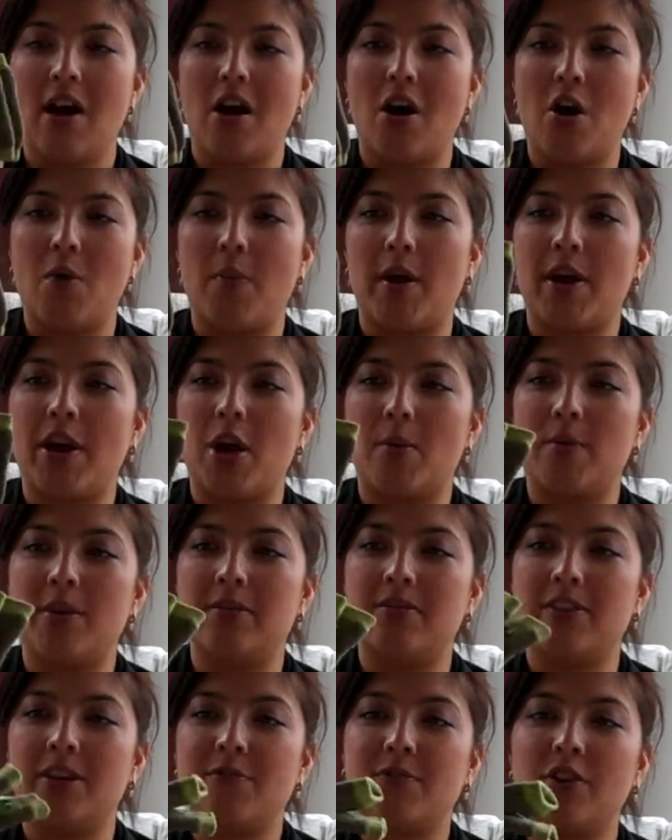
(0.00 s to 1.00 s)
Um, they come
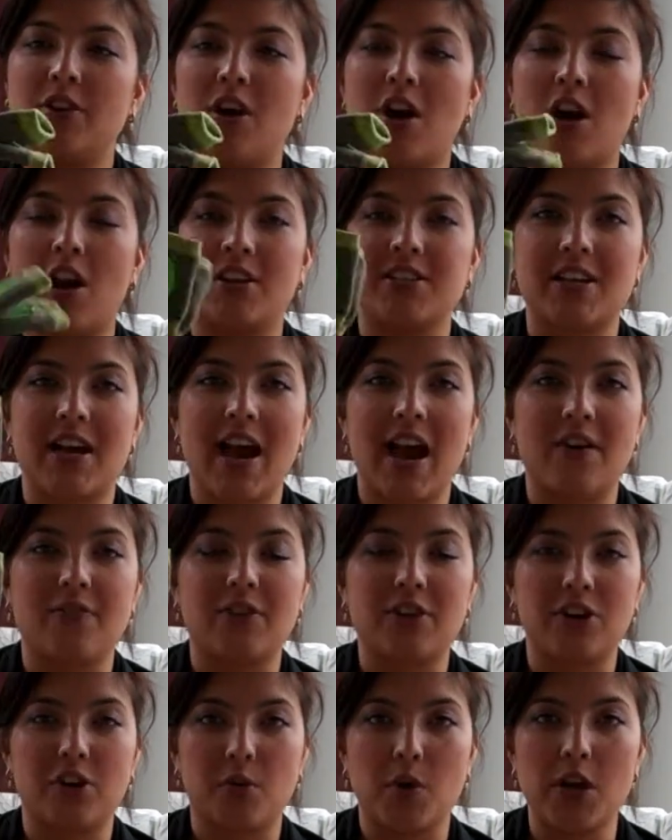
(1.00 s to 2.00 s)
in different colors. I have
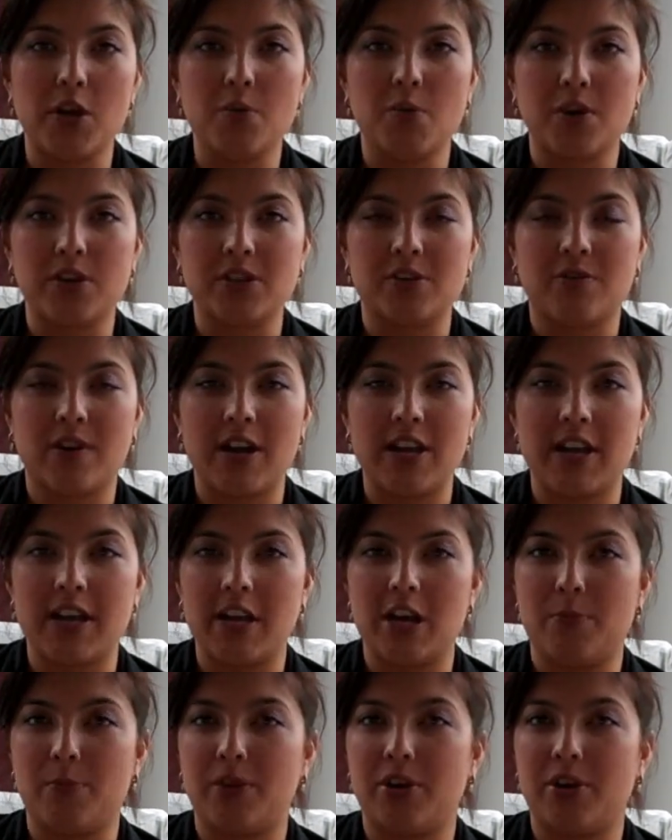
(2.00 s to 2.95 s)
the green ones right here,